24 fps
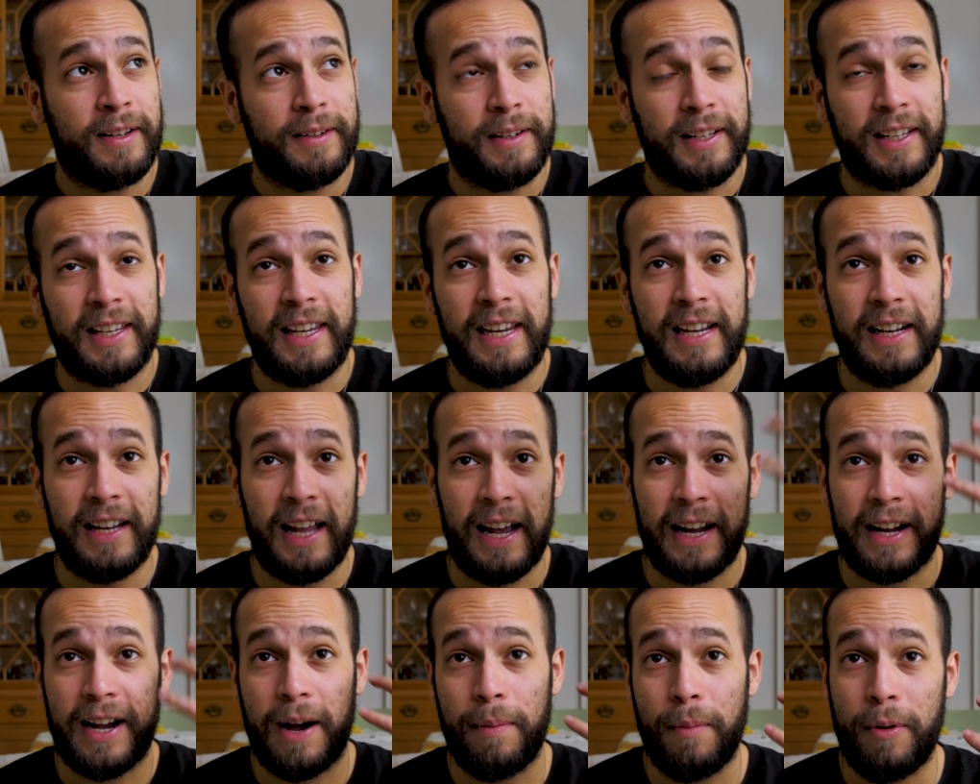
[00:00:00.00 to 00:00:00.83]
the key
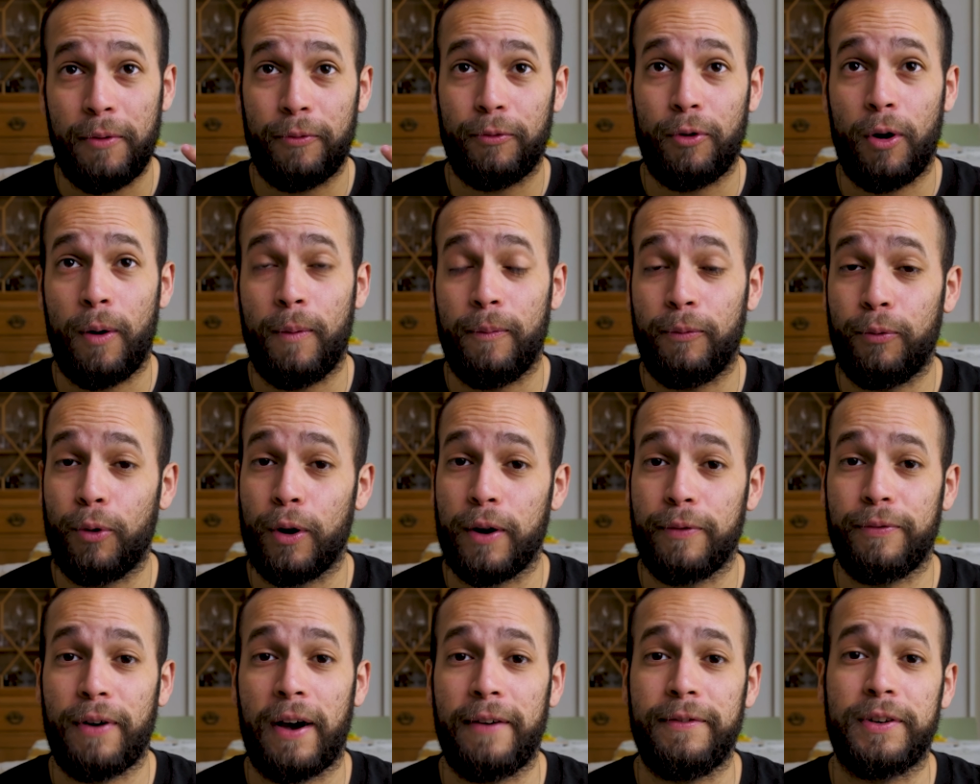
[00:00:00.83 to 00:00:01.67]
light coming from
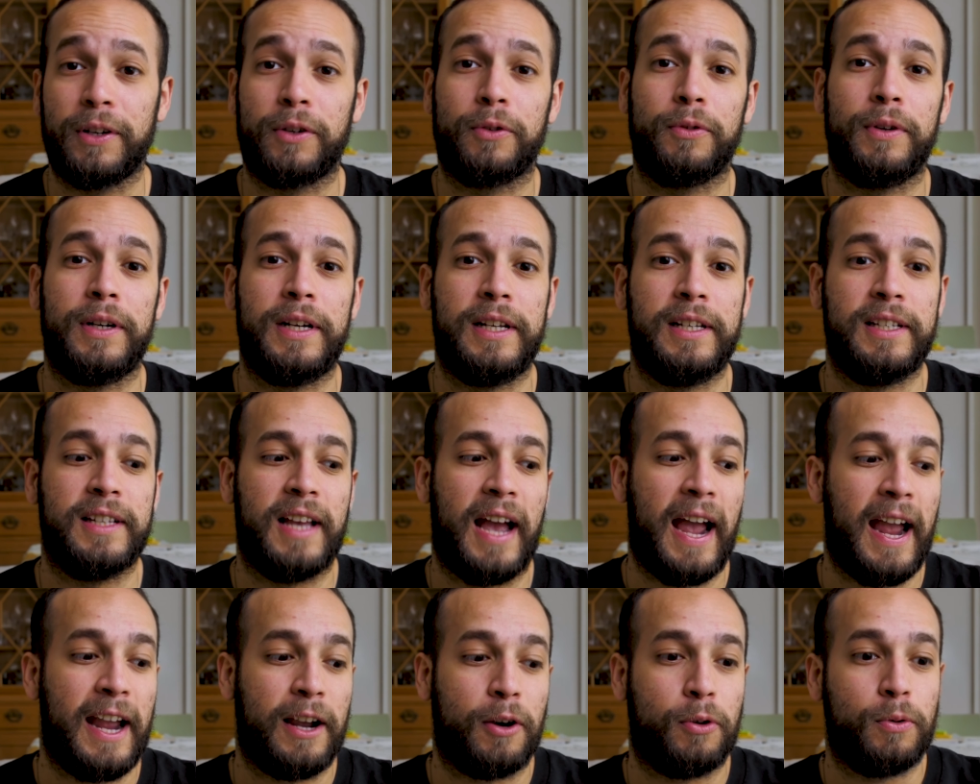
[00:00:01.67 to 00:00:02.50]
45-degree
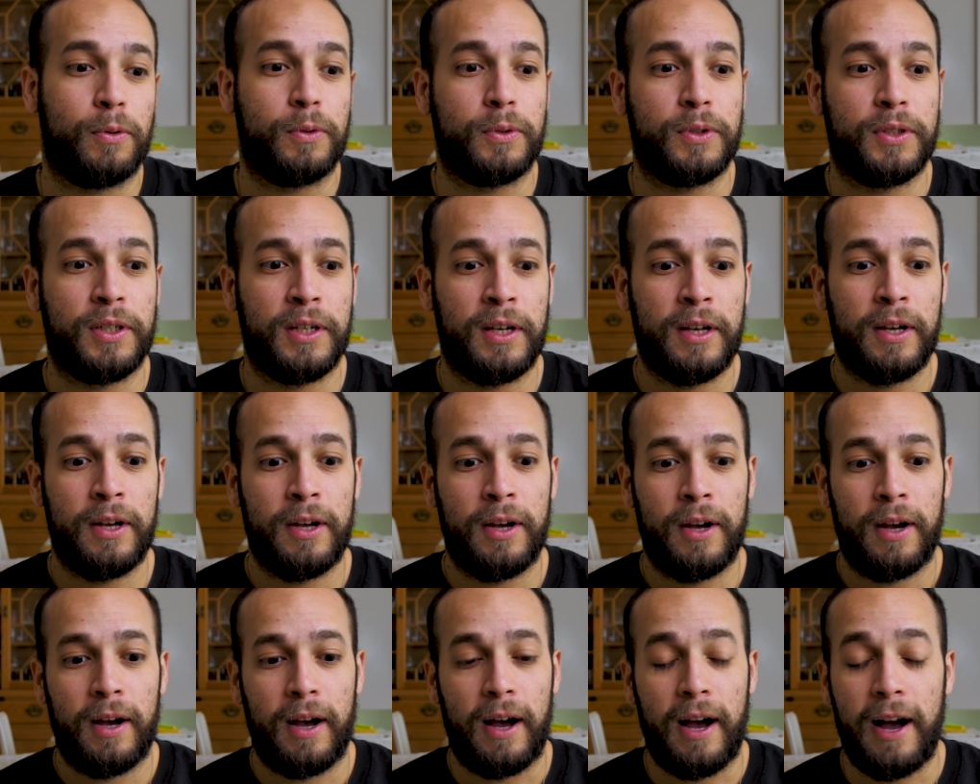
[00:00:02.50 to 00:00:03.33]
angles
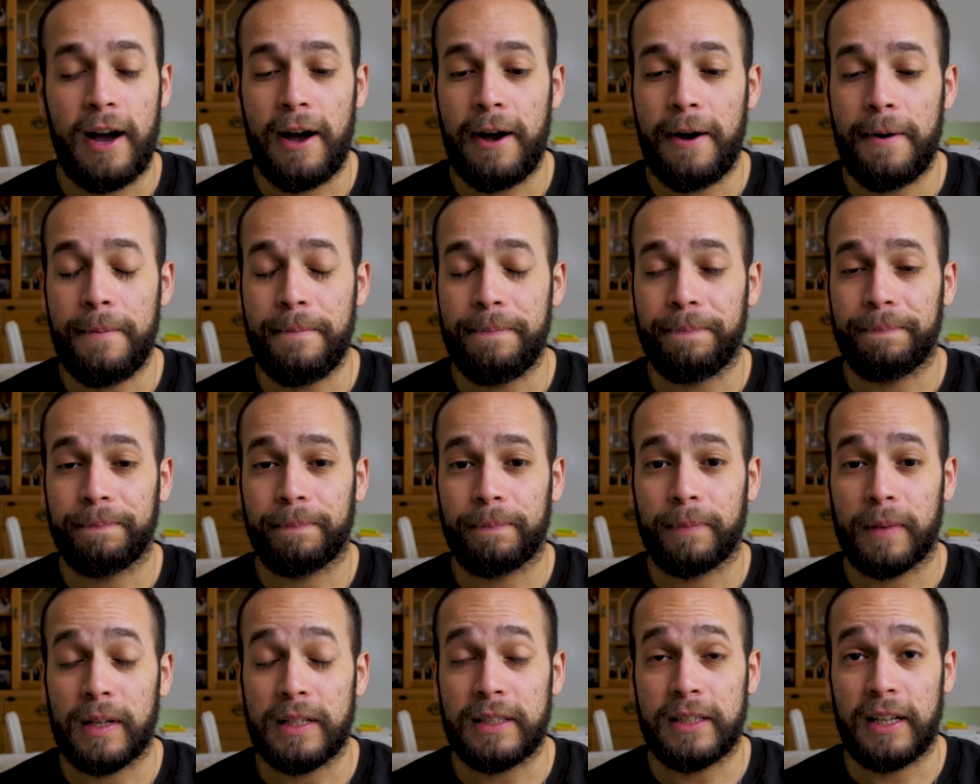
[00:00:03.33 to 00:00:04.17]
to
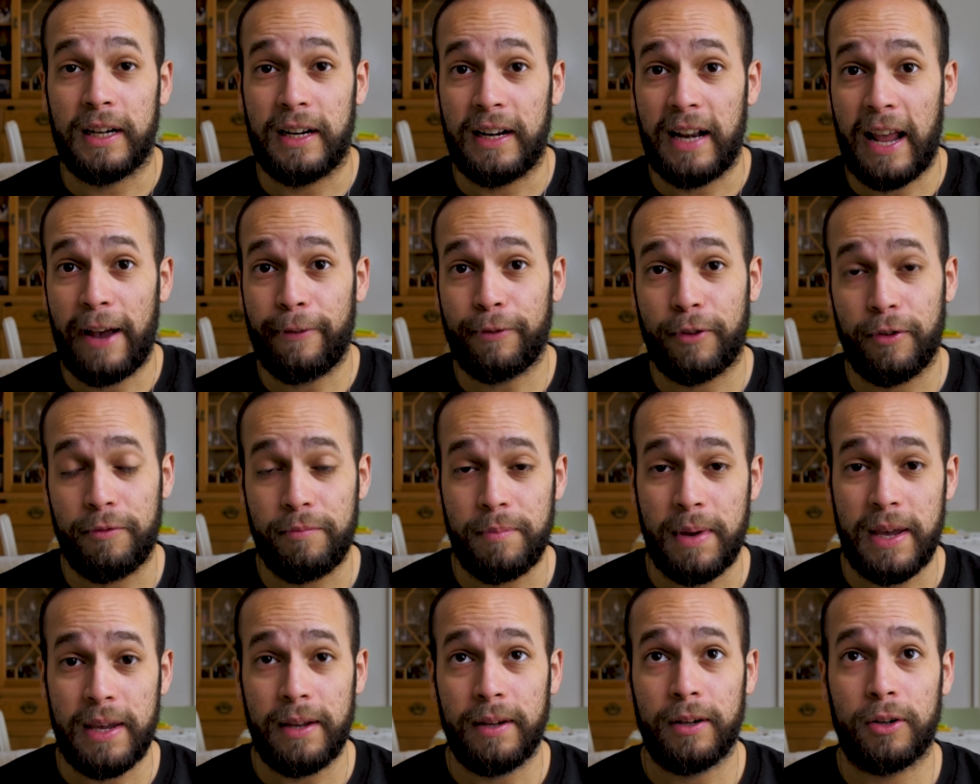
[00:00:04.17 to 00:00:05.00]
the left of
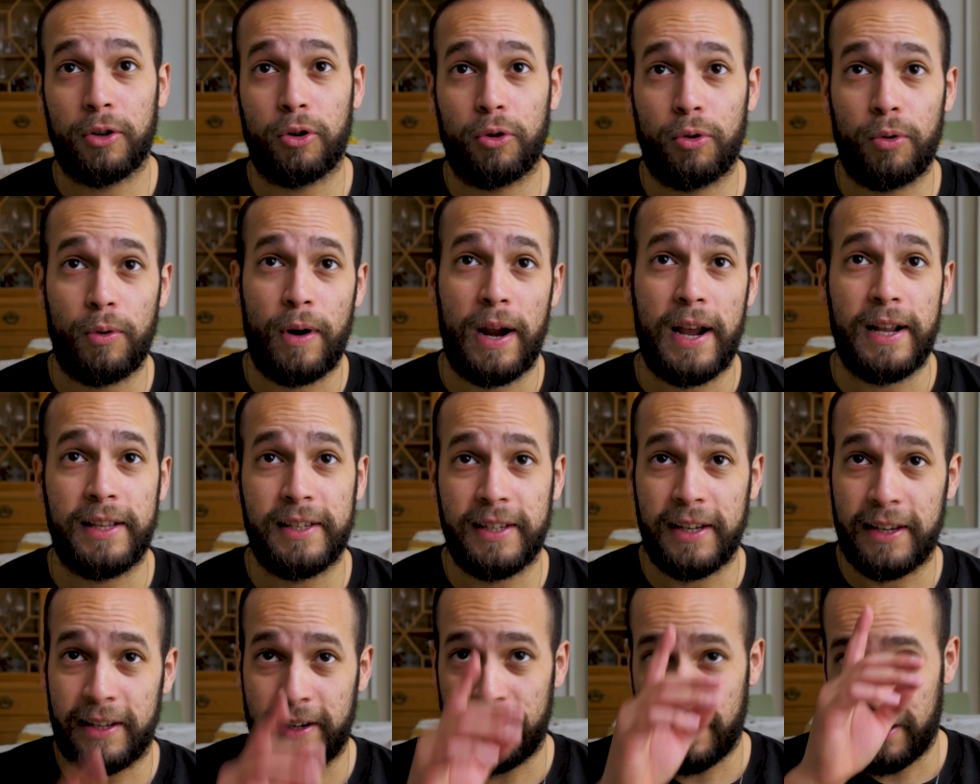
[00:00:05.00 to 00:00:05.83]
me,
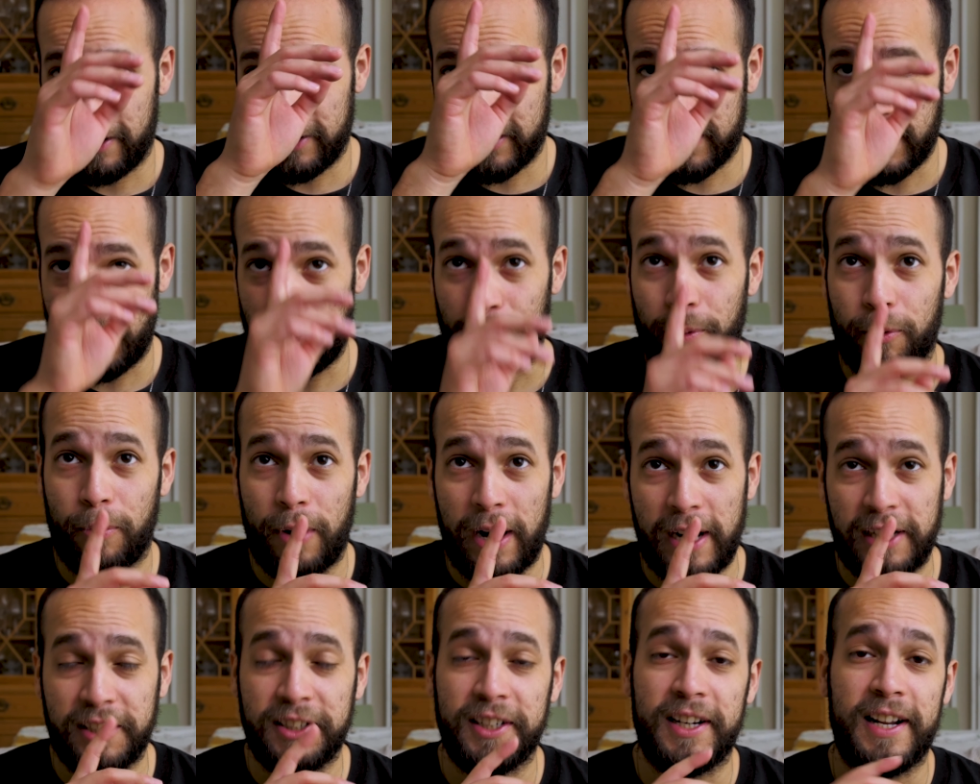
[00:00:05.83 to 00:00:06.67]
creating
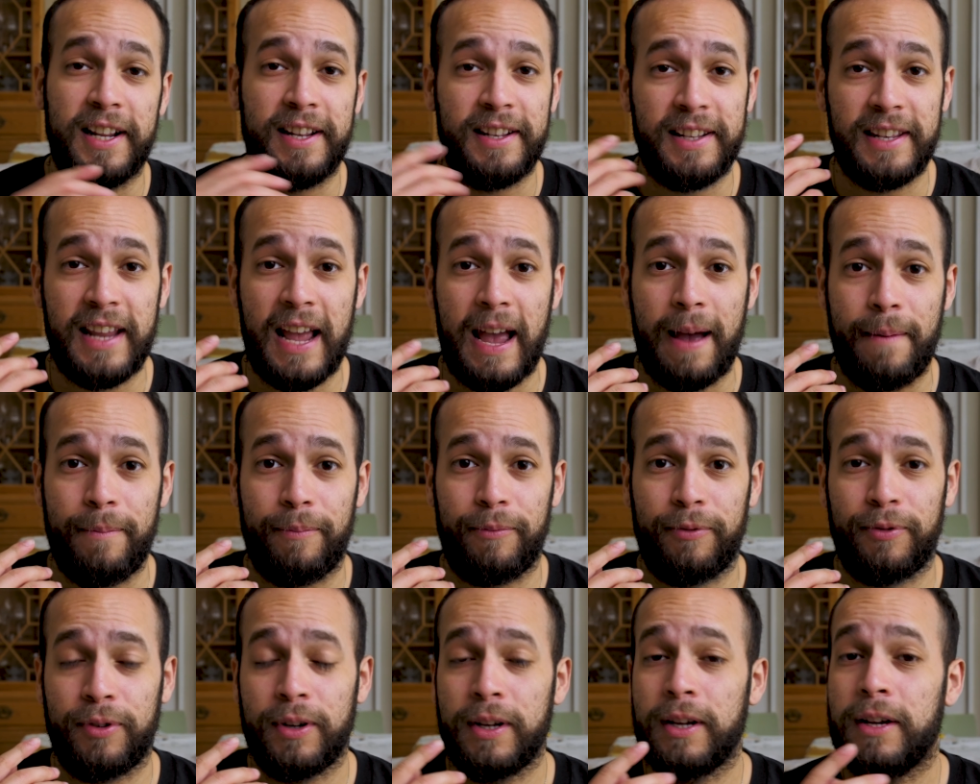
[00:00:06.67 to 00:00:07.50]
separation and
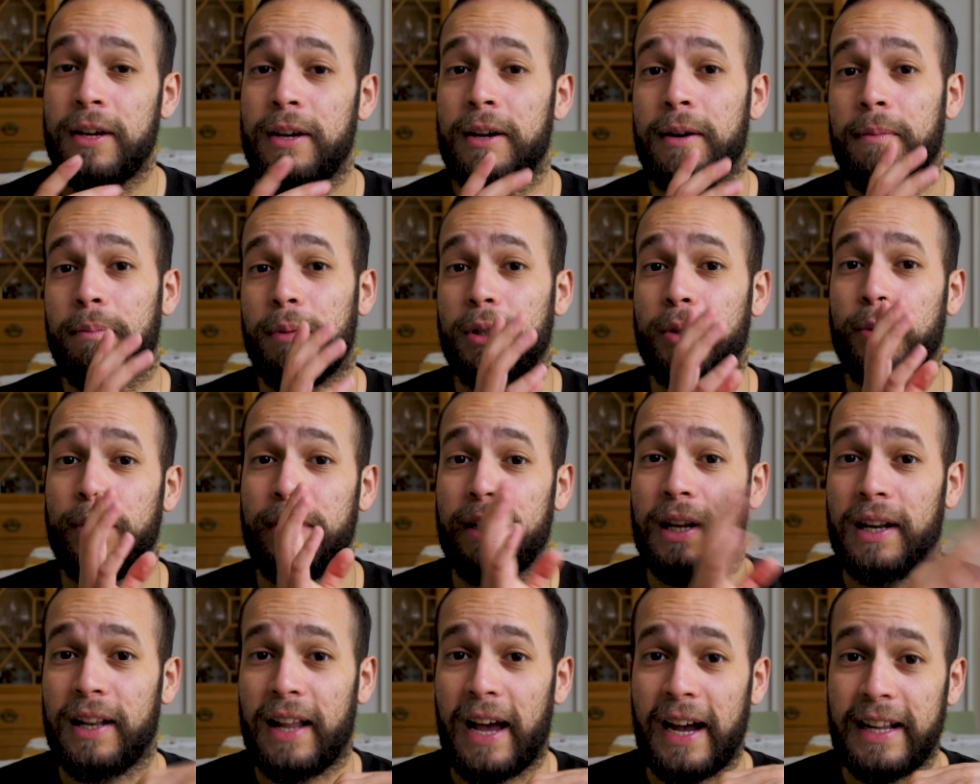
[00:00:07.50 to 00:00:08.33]
depth
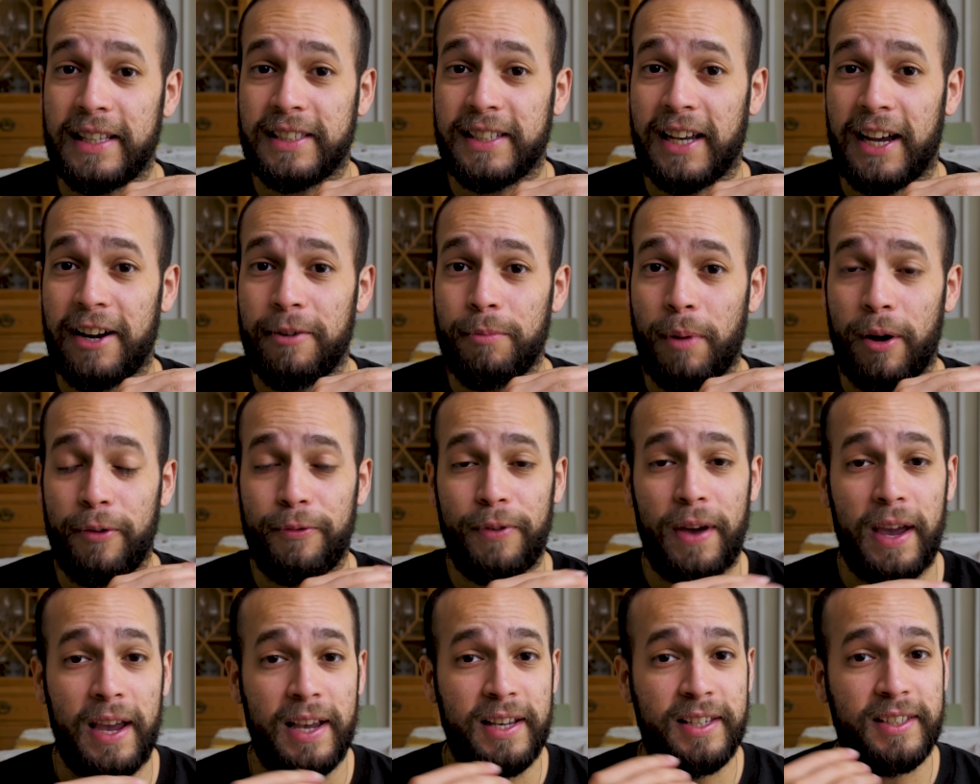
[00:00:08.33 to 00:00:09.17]
between the light side of my
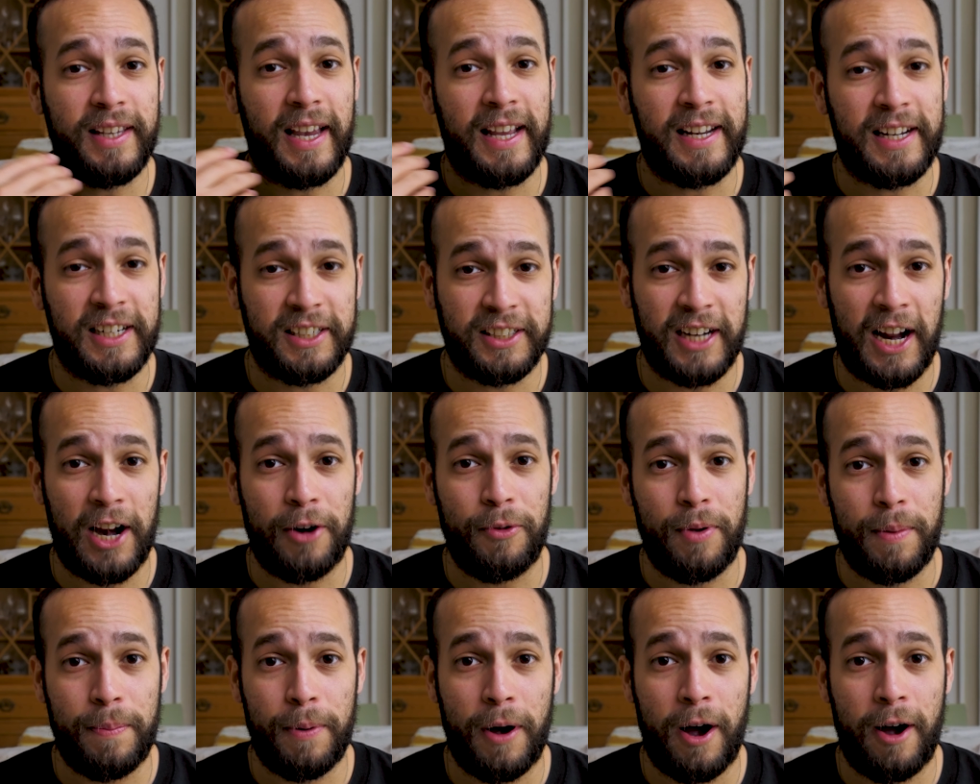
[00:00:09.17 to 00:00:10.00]
face and the
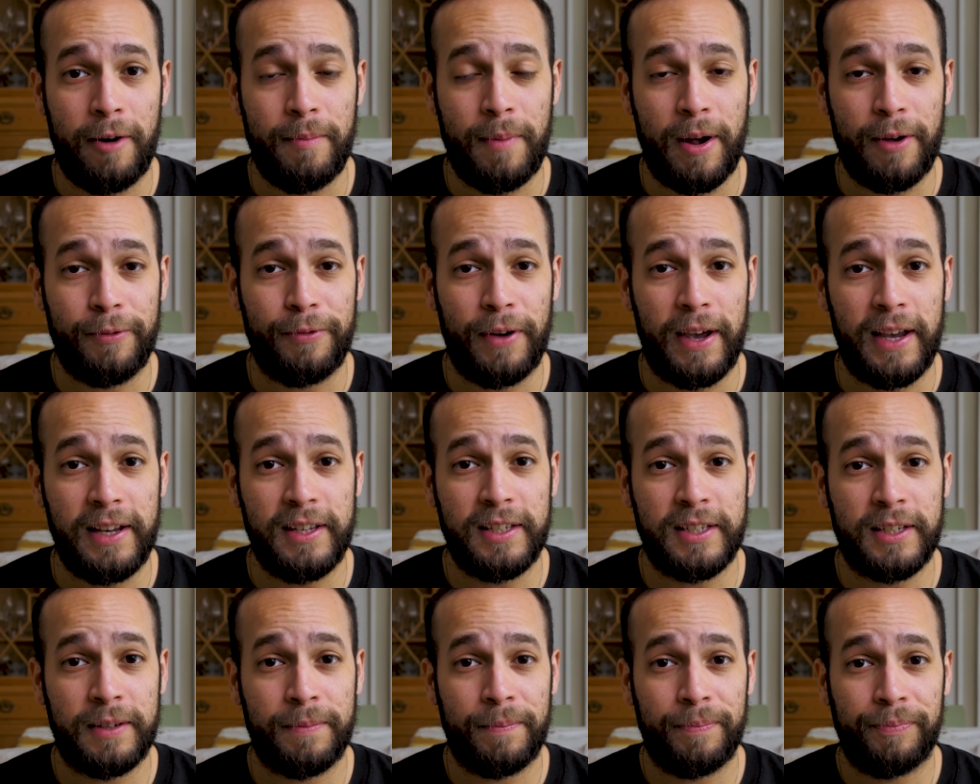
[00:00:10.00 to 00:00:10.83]
shadowy part of my
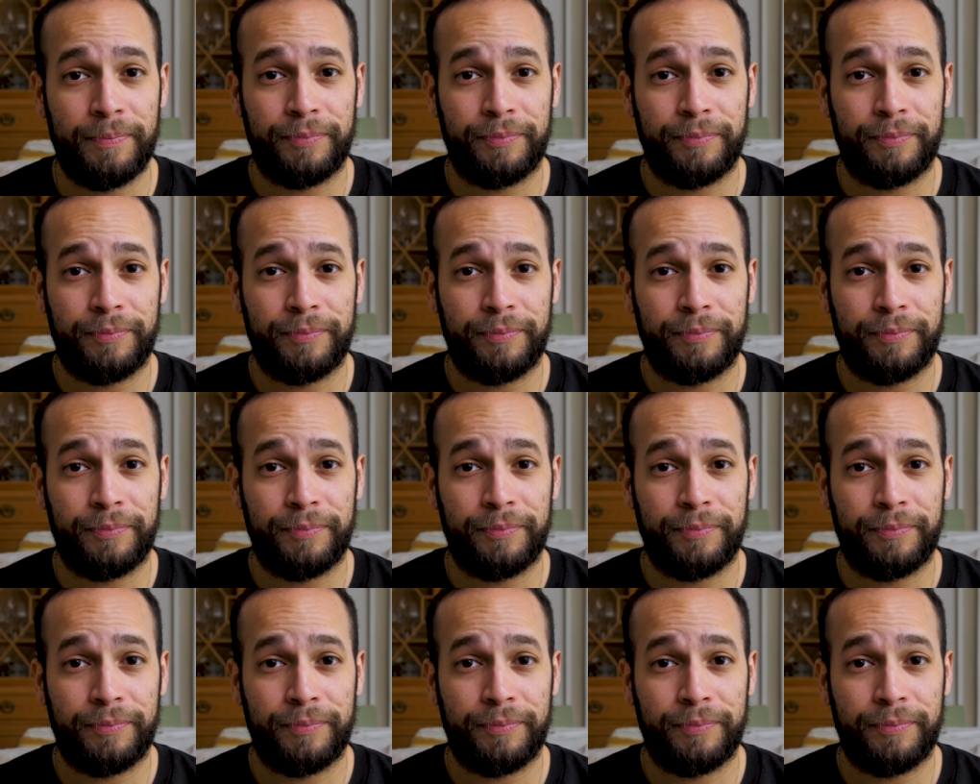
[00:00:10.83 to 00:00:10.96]
face.